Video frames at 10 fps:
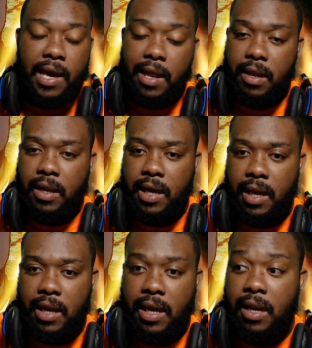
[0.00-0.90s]
in
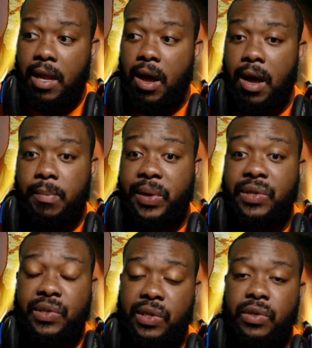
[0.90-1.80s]

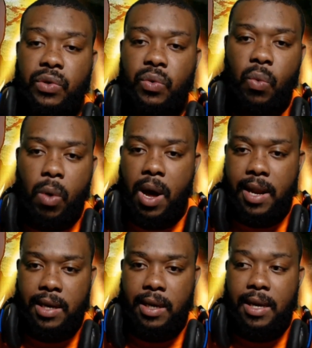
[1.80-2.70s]
season
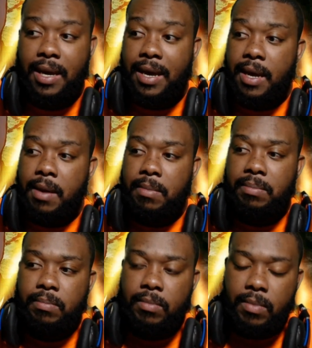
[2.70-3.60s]
1,
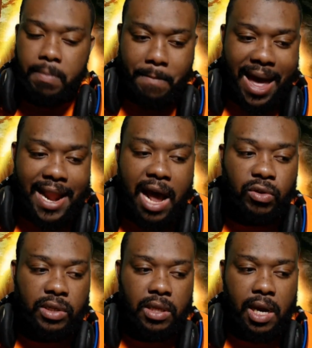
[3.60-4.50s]

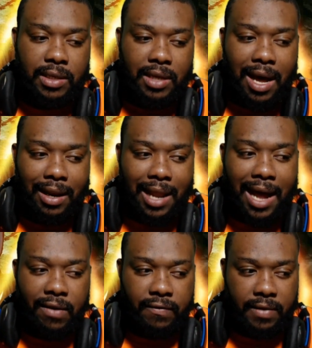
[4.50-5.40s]
Madhouse does a
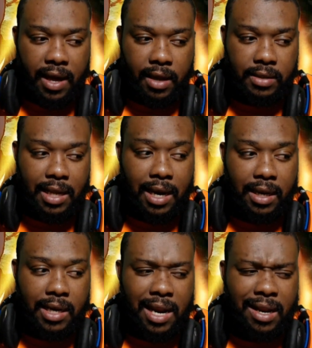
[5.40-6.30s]
lot of things
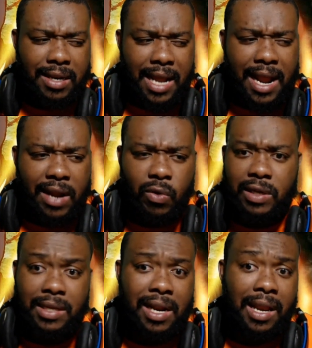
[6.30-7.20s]
that I
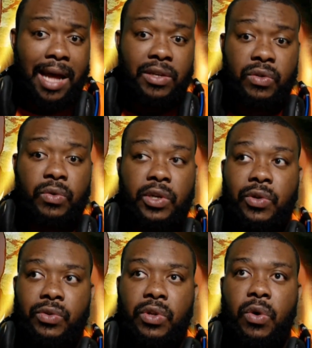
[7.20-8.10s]
noticed that a lot of
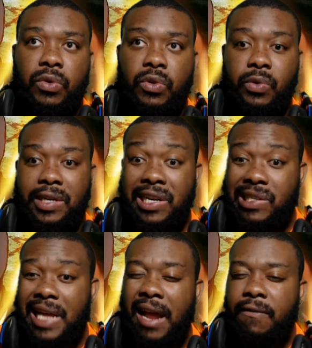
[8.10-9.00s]
studios don't do.
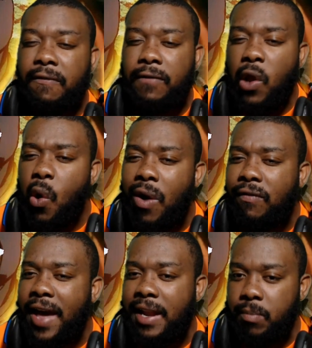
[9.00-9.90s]
There's that flow
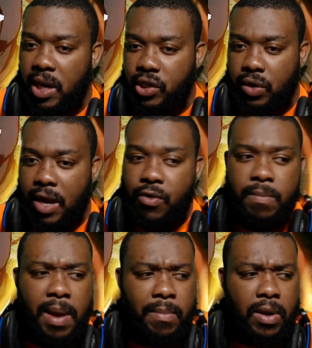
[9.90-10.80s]
of animation. I
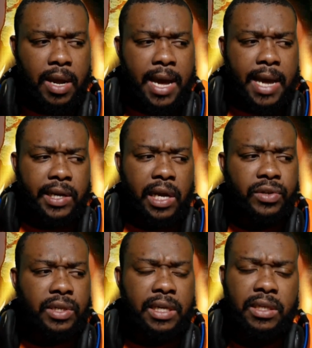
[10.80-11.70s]
remember
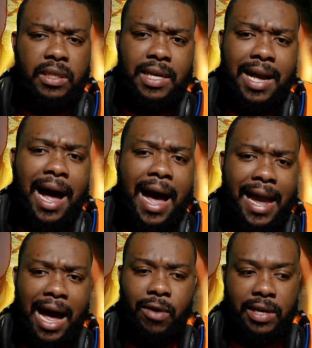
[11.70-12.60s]
there's this
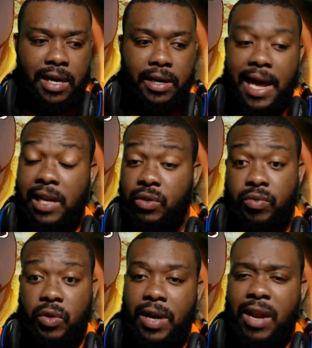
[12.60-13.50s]
guy out there that
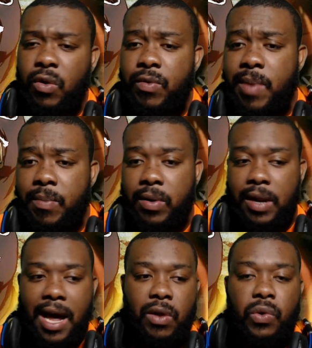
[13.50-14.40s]
is renowned. I
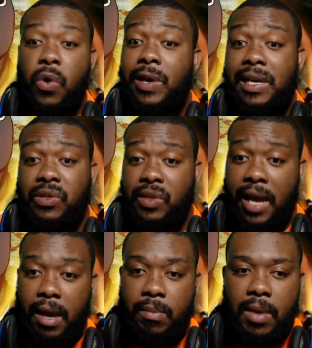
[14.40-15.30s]
don't know his
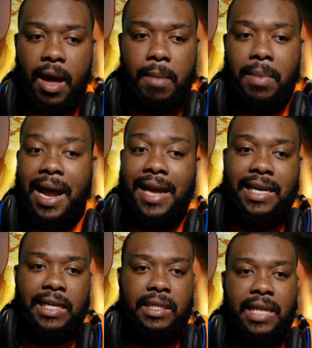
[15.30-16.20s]
name,
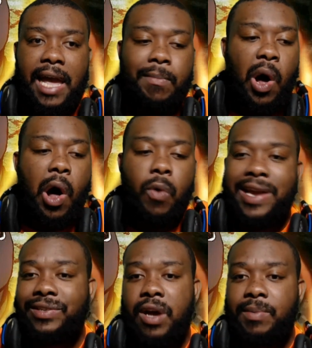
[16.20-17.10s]
but his name
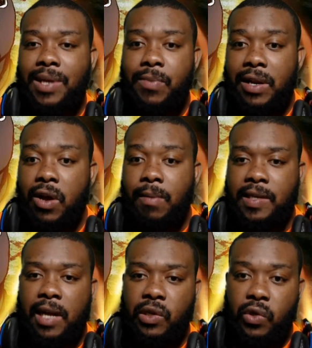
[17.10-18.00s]
always comes up when it
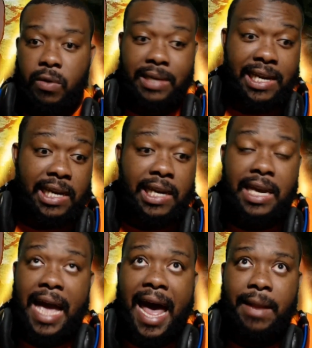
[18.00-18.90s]
comes down to dope.
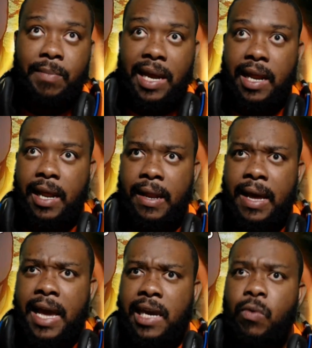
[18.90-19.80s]
He
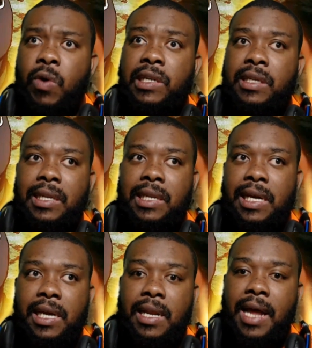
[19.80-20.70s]
was the
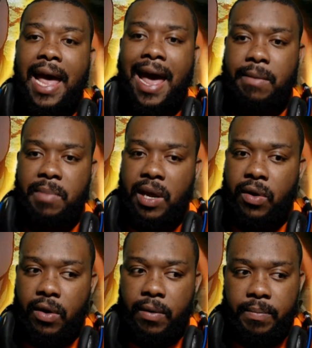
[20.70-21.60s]
lead
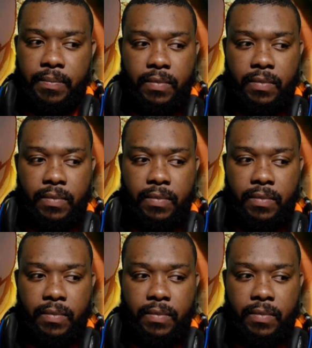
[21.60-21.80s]
animator.